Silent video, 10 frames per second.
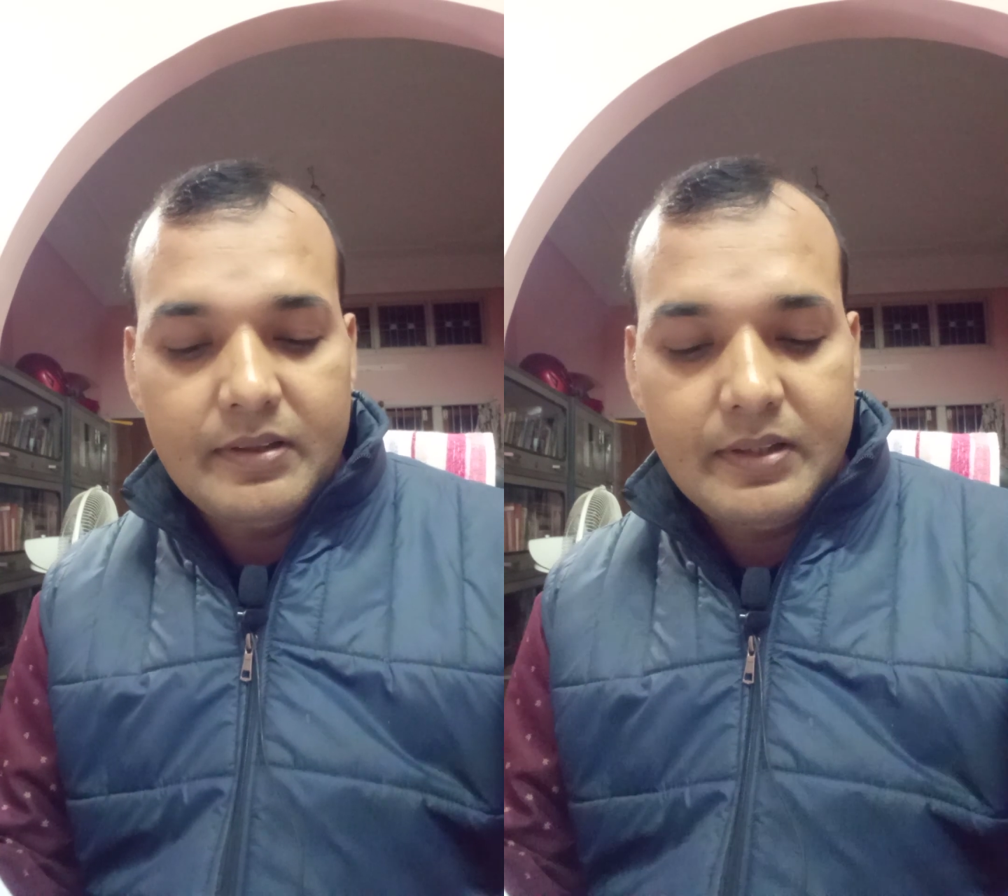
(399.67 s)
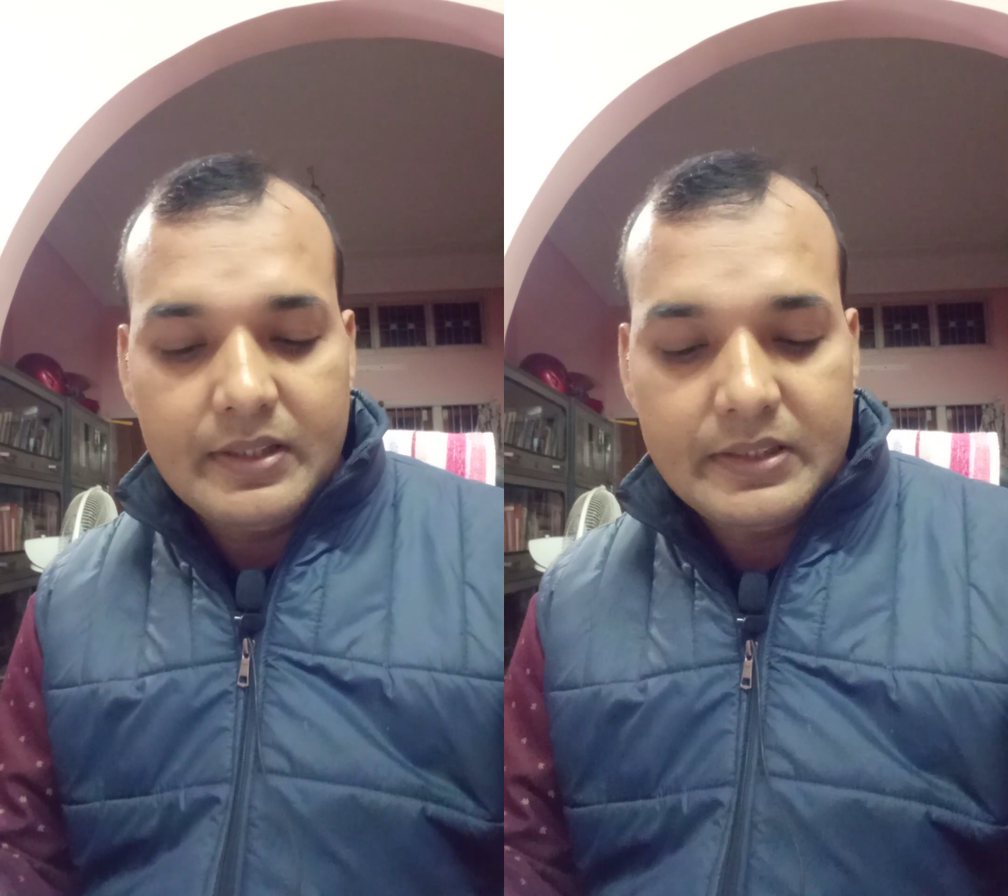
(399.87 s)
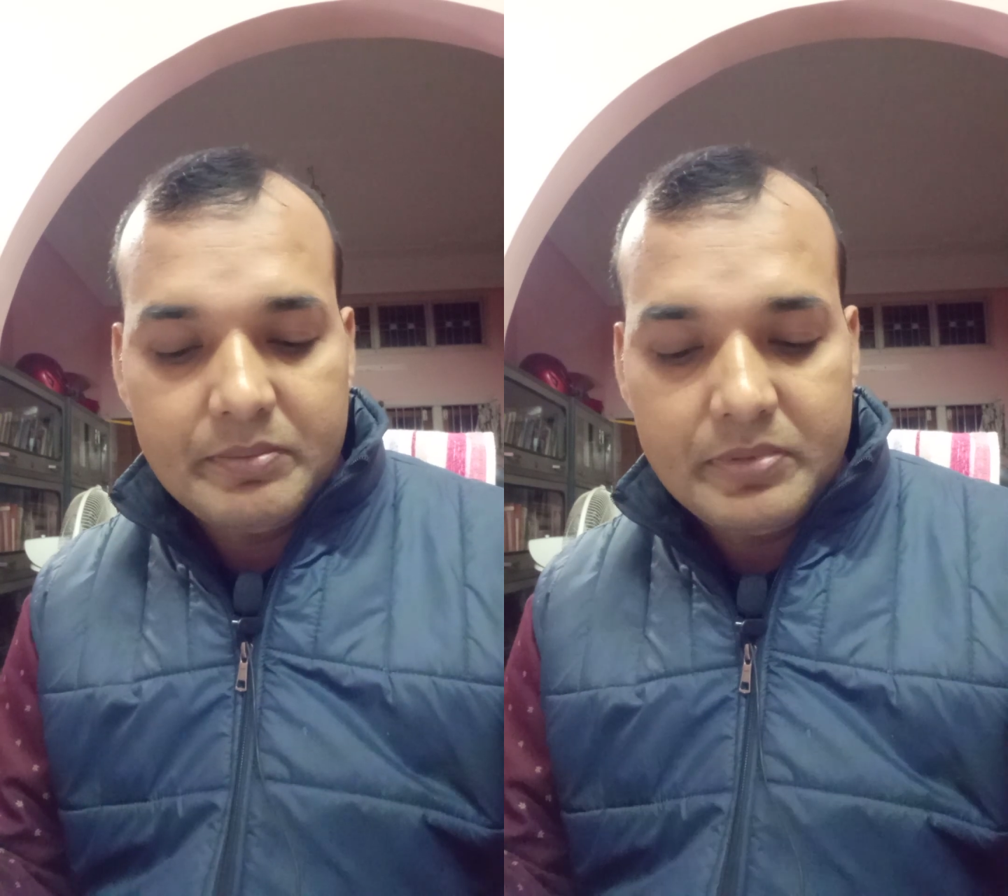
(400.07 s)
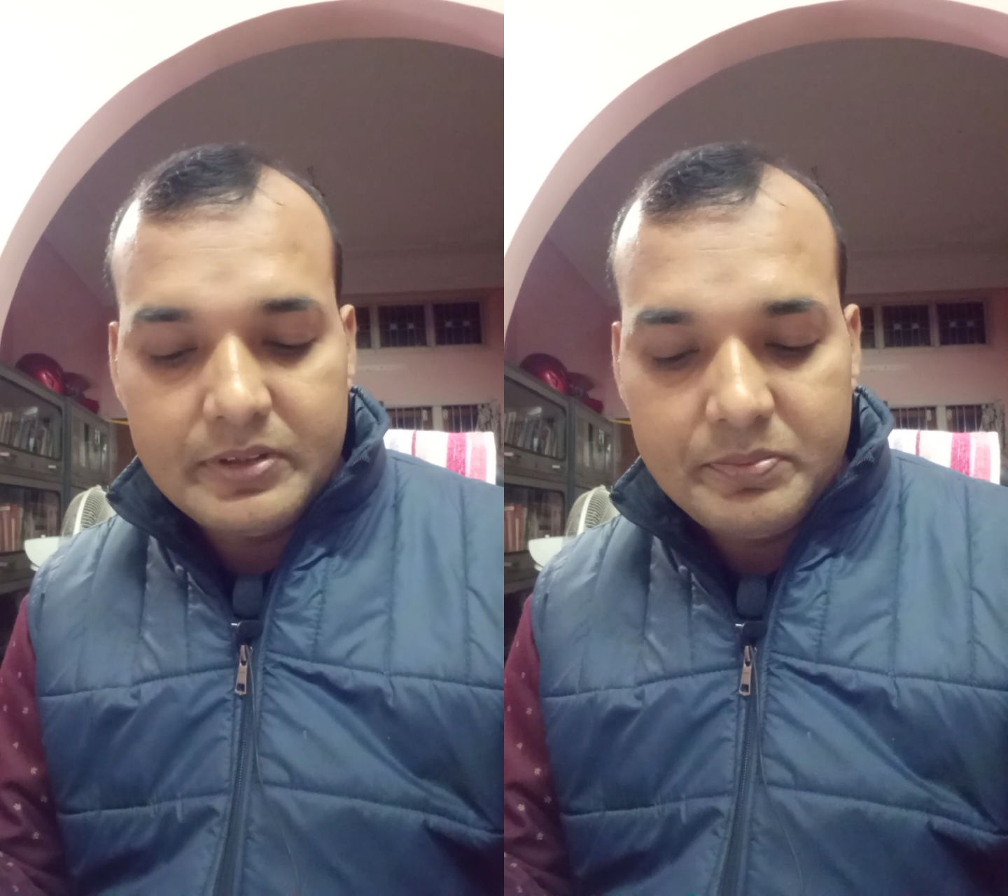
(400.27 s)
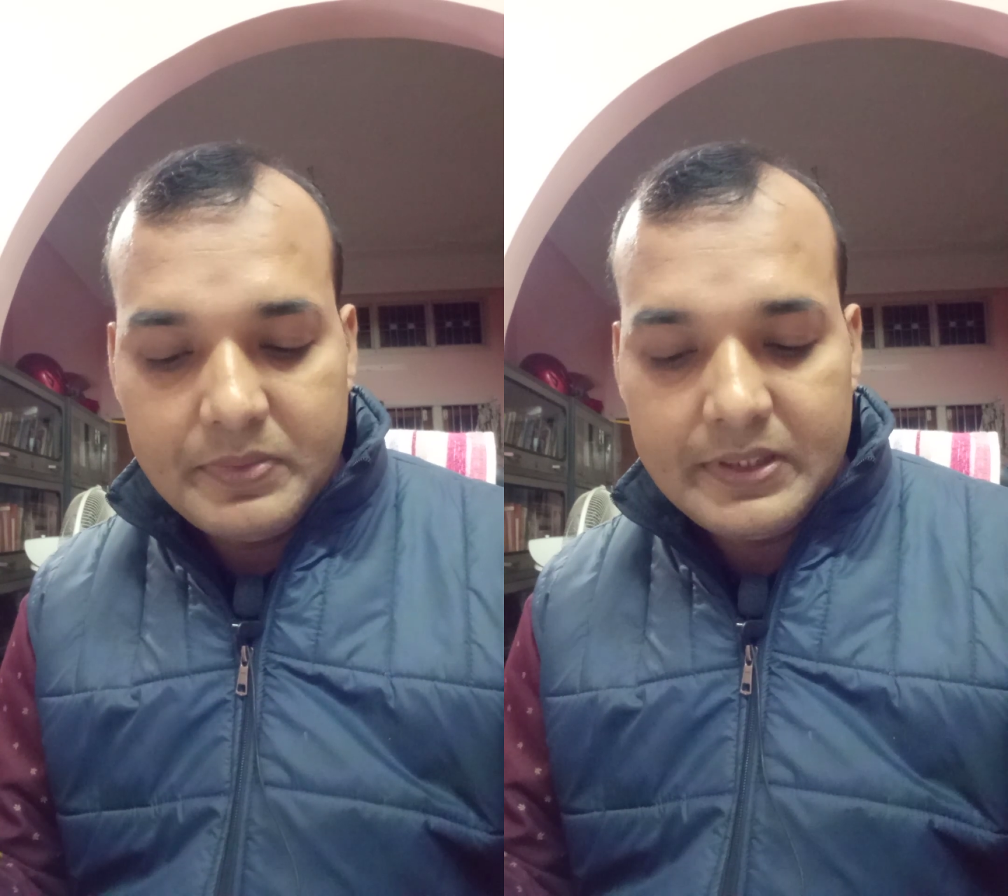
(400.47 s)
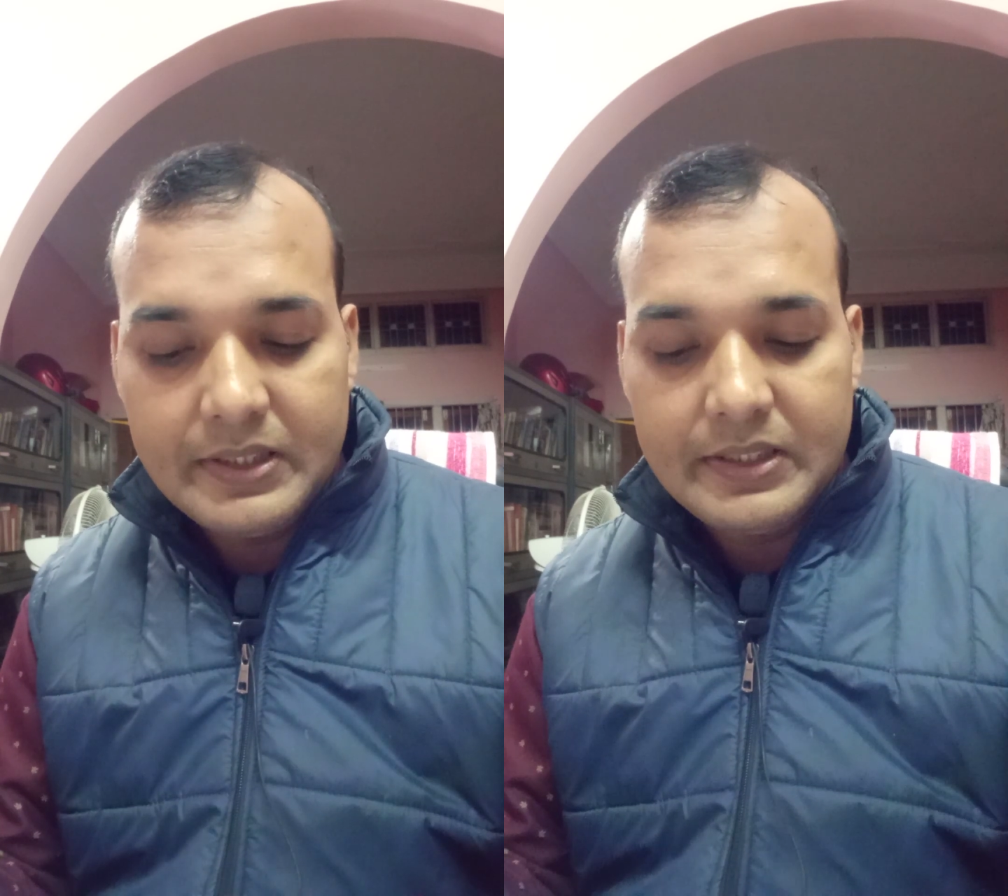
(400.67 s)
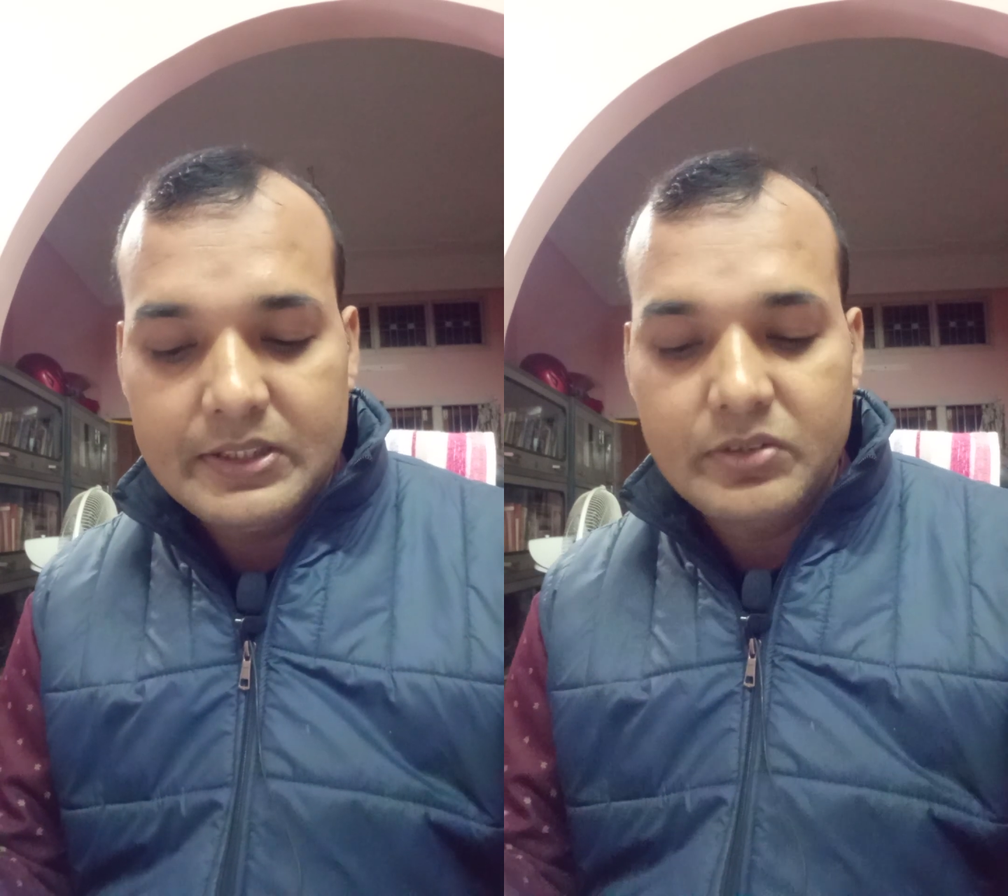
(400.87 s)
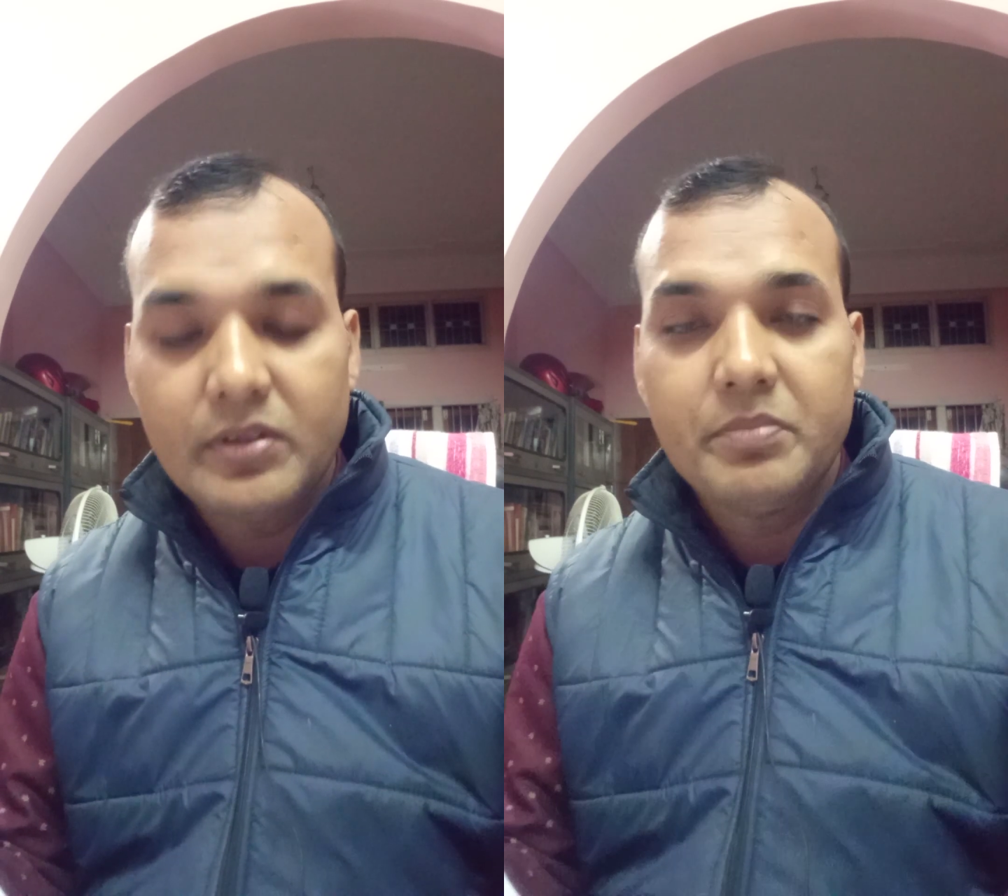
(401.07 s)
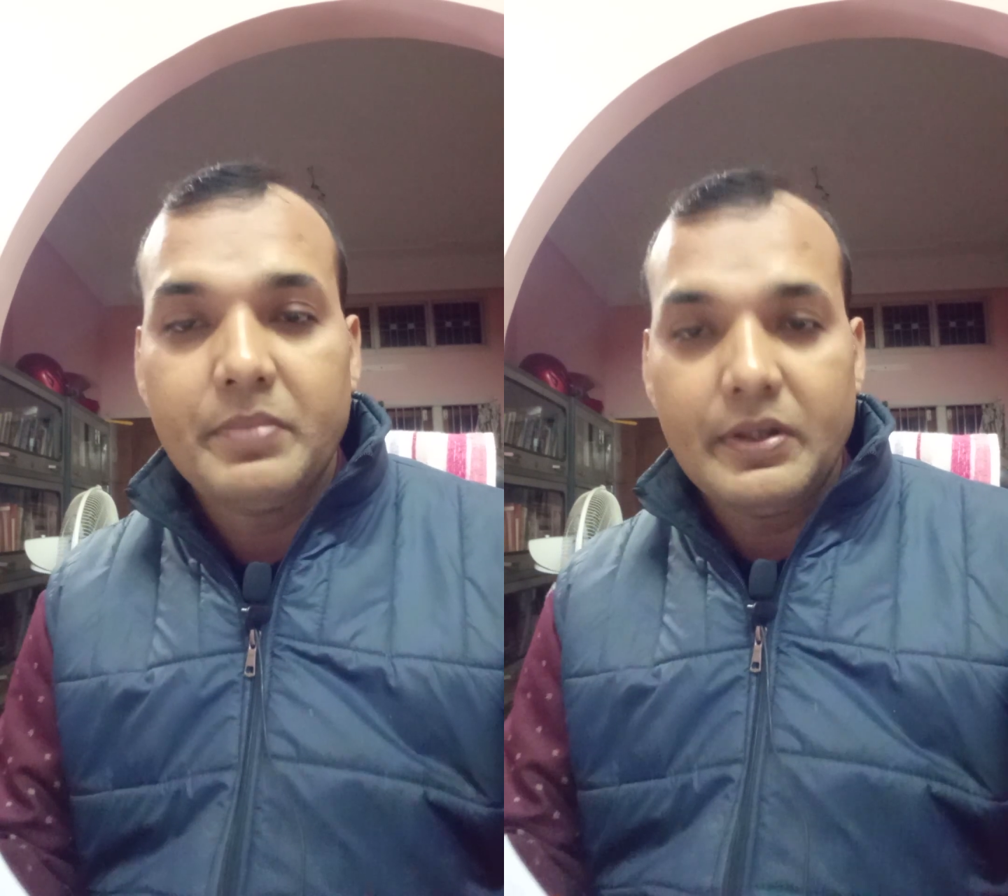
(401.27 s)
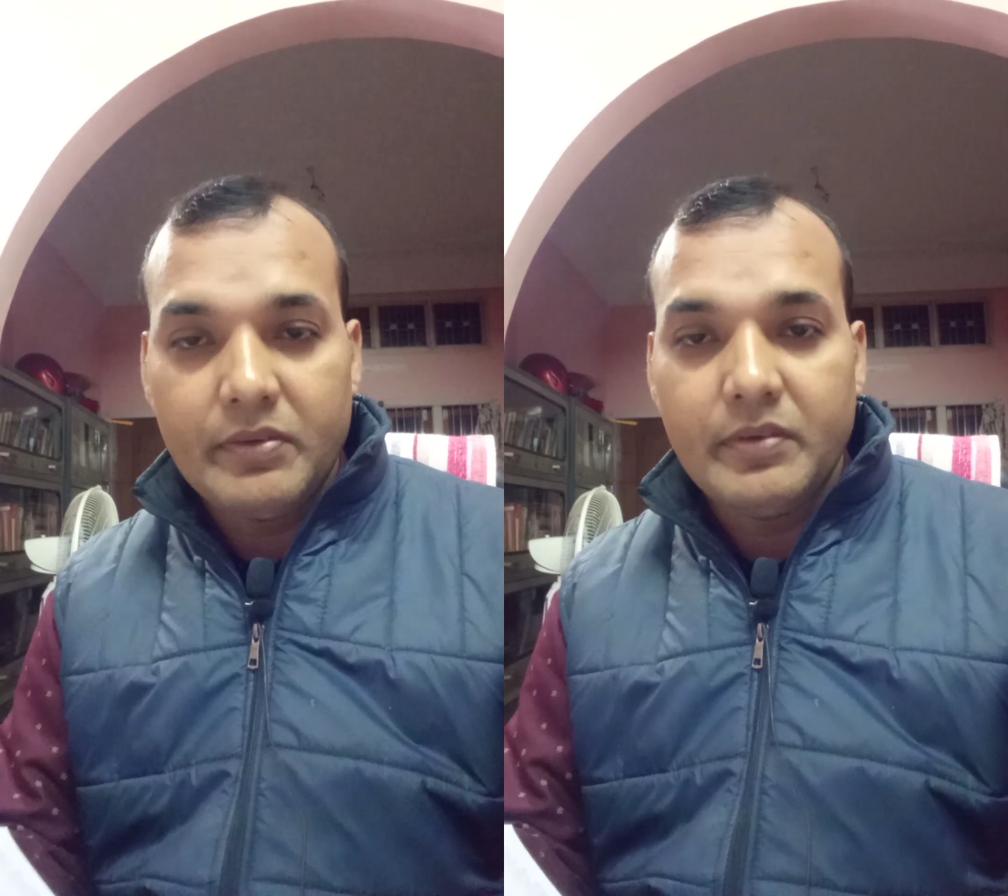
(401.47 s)
Example, speaking is called
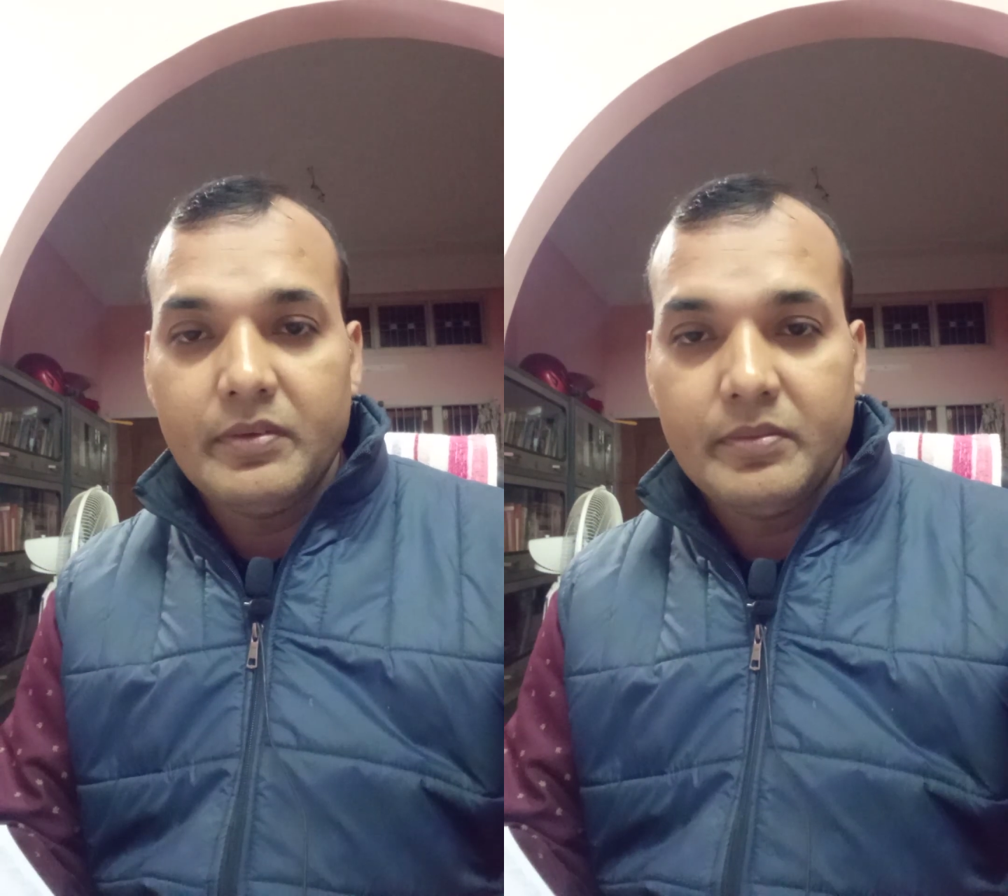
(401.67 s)
parole.